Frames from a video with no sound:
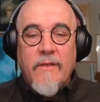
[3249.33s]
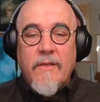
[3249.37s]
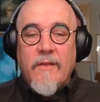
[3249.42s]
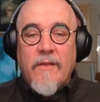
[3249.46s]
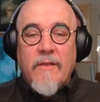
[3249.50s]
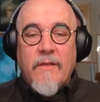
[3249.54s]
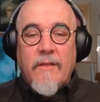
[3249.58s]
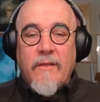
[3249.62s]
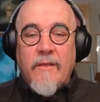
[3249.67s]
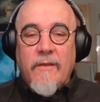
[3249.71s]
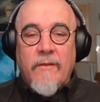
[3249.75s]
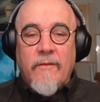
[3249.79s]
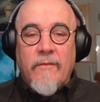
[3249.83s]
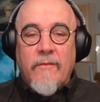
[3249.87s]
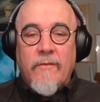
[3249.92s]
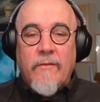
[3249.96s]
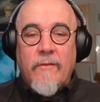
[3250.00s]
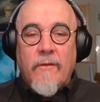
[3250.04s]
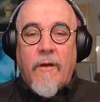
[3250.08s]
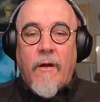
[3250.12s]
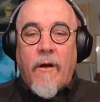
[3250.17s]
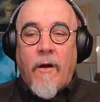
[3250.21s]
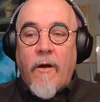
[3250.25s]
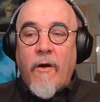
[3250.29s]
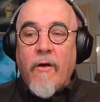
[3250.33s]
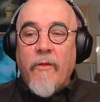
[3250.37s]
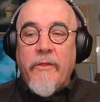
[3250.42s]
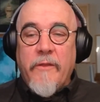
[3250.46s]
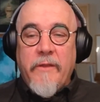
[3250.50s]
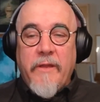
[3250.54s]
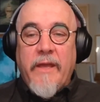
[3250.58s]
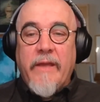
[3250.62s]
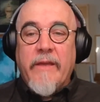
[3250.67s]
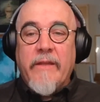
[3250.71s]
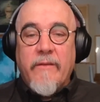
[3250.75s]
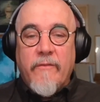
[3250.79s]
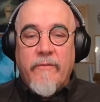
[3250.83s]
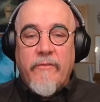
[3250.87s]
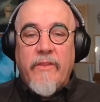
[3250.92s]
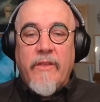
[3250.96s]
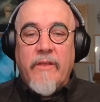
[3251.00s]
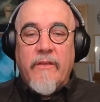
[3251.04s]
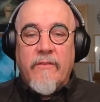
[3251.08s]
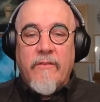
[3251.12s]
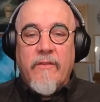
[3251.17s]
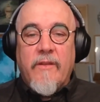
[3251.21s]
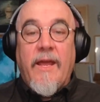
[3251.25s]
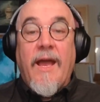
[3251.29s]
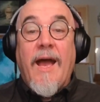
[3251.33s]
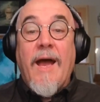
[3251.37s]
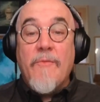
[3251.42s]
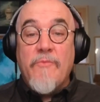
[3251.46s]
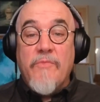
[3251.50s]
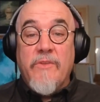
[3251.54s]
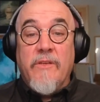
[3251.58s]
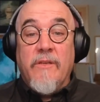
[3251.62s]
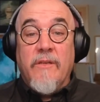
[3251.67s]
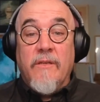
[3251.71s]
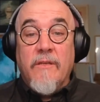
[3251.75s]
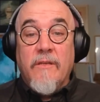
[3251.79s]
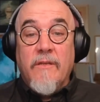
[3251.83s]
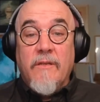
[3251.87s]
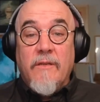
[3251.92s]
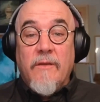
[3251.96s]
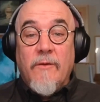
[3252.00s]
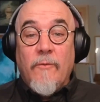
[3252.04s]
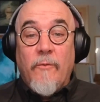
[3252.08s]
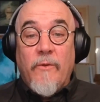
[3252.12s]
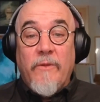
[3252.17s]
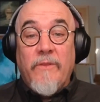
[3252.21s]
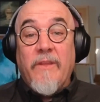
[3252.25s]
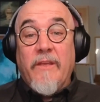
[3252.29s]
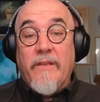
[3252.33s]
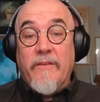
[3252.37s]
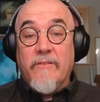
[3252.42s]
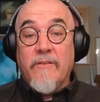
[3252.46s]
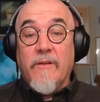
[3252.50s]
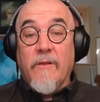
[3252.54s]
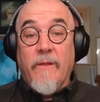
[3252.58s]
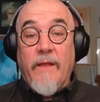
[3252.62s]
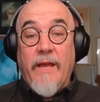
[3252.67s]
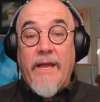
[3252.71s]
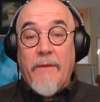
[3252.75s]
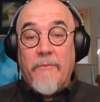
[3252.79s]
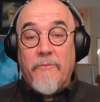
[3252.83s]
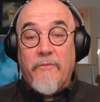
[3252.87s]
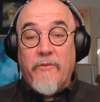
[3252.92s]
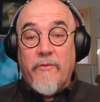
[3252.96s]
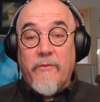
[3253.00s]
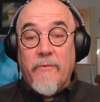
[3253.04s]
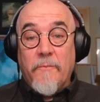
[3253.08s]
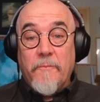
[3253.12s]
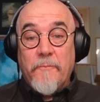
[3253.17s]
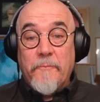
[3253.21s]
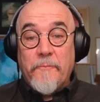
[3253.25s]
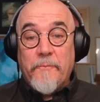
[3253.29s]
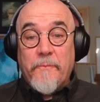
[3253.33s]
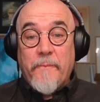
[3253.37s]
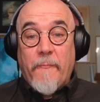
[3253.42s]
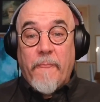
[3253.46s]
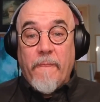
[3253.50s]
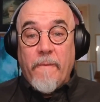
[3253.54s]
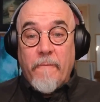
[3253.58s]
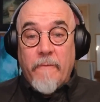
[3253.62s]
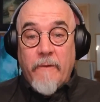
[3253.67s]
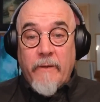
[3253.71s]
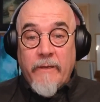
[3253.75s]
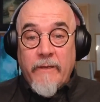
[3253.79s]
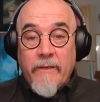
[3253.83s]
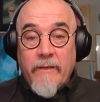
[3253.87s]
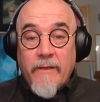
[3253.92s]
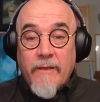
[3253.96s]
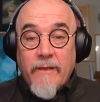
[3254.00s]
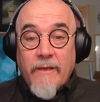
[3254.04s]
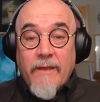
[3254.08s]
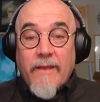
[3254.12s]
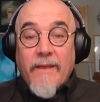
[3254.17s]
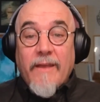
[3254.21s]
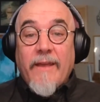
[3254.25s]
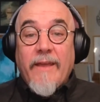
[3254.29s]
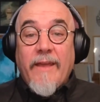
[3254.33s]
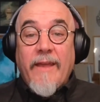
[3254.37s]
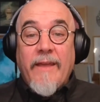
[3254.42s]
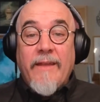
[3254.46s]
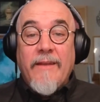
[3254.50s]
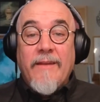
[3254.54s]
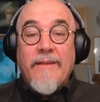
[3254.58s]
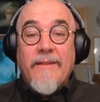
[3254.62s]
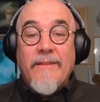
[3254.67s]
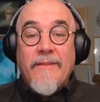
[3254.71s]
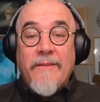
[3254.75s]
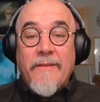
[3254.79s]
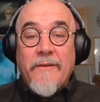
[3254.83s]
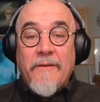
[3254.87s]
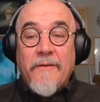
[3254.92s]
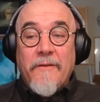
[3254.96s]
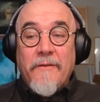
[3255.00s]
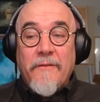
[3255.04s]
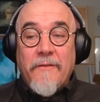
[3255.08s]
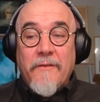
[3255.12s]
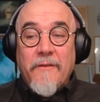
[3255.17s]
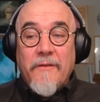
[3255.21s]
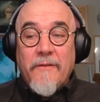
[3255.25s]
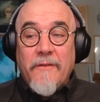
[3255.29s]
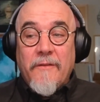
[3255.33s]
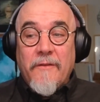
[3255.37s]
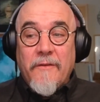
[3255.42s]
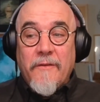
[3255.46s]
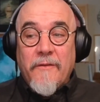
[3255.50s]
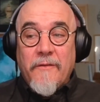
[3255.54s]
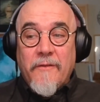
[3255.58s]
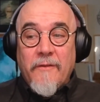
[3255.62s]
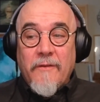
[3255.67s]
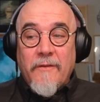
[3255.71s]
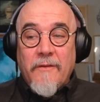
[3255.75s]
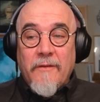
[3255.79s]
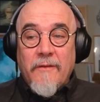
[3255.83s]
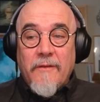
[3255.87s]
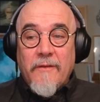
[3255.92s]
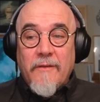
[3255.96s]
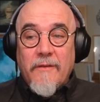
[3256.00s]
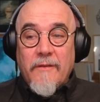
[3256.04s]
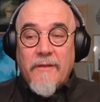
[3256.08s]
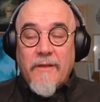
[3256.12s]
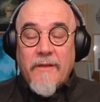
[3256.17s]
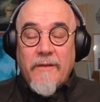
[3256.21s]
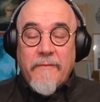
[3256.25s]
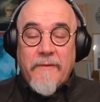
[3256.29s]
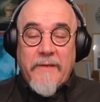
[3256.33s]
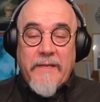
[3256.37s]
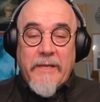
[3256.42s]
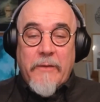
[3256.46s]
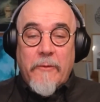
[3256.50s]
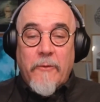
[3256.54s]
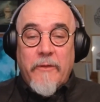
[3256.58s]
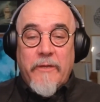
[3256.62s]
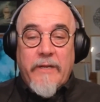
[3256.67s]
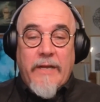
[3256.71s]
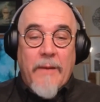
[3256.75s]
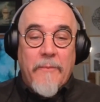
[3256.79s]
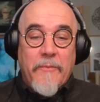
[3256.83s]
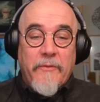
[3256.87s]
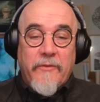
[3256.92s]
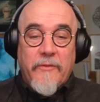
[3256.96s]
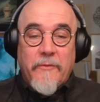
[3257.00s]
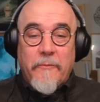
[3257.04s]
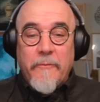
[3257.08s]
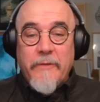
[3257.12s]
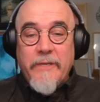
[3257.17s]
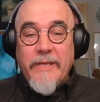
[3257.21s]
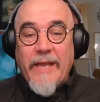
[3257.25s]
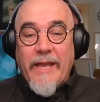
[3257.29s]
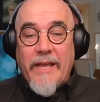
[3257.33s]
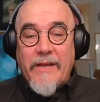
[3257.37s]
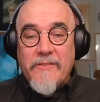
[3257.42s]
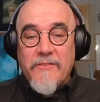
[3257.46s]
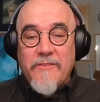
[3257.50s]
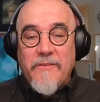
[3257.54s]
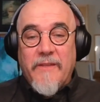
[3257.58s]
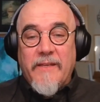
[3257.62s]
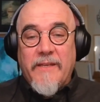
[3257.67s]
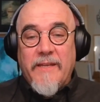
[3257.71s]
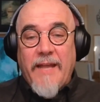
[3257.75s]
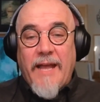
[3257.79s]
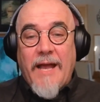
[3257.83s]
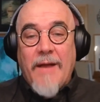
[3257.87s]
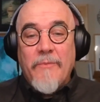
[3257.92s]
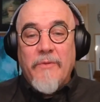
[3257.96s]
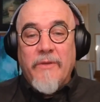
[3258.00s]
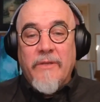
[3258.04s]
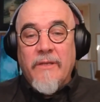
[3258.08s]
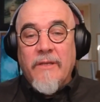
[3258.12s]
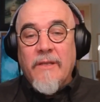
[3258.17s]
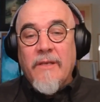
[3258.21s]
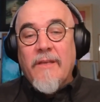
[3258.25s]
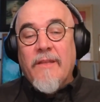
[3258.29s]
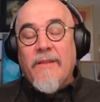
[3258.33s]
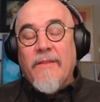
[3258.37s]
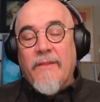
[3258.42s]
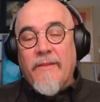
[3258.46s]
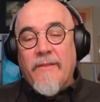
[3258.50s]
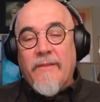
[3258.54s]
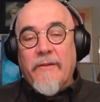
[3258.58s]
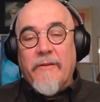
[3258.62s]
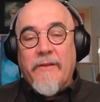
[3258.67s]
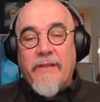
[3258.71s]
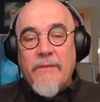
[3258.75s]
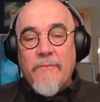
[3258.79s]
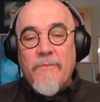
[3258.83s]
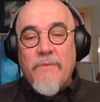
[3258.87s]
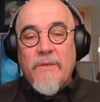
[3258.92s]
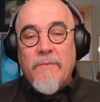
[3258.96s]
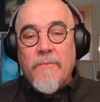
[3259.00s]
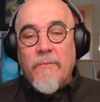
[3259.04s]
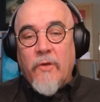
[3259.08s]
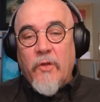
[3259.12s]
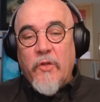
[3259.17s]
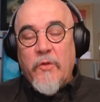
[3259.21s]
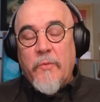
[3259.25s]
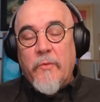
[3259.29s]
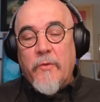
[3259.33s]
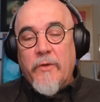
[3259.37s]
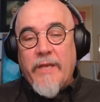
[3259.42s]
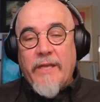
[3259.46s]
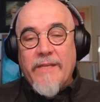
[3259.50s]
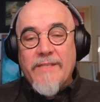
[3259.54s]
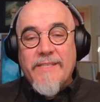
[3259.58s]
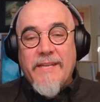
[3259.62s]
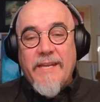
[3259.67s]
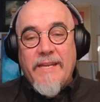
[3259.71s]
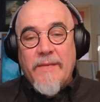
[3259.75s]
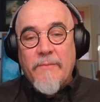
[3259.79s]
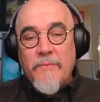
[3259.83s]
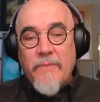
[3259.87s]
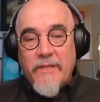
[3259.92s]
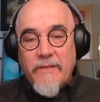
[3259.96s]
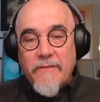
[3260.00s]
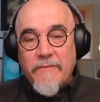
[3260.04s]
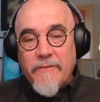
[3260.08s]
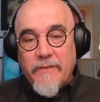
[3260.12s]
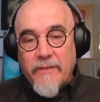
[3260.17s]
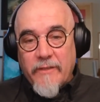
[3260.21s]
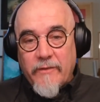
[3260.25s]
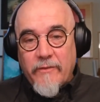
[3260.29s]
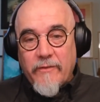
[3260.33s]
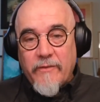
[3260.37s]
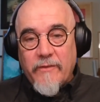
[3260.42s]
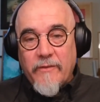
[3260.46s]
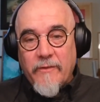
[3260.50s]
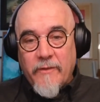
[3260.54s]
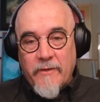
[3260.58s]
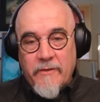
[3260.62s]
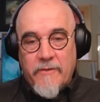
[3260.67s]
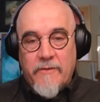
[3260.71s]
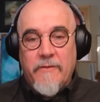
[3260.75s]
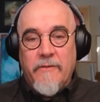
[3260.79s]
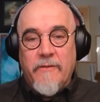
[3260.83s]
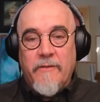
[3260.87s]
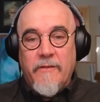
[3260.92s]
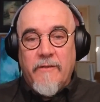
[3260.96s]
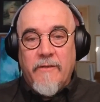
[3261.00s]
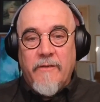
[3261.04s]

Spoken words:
is all the negative things that happen when things collapse, right? And there's an kind of an equal and opposite reaction that can happen, that there can be multiple cascading benefits that occur